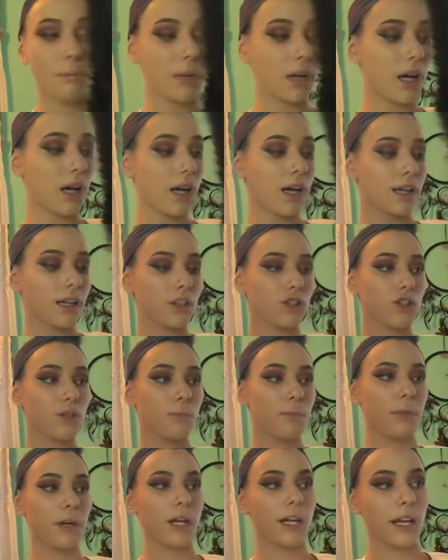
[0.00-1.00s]
Bye, get your
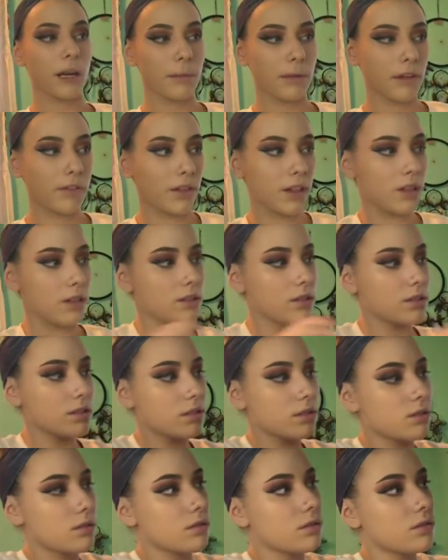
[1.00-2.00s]
butt out of my
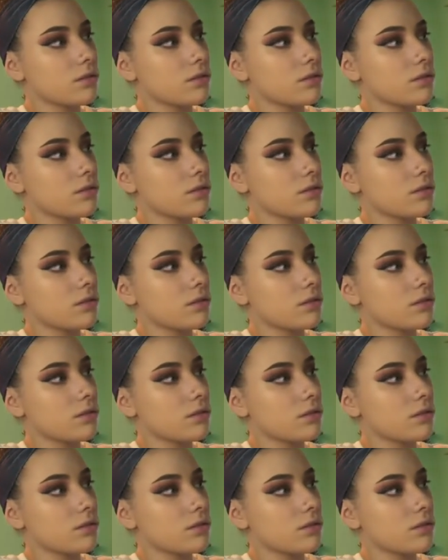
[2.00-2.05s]
face.